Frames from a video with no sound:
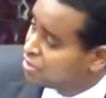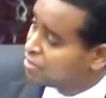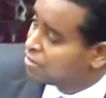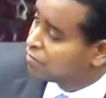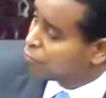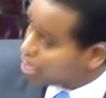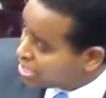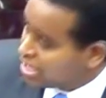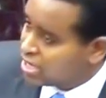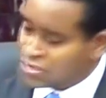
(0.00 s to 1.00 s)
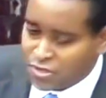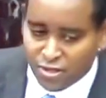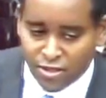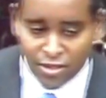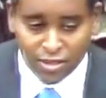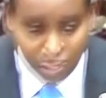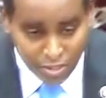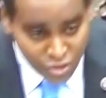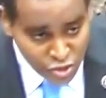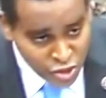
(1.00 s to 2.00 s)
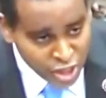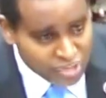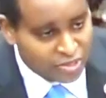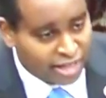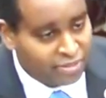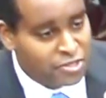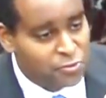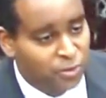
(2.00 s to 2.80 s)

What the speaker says: for a case just like this one.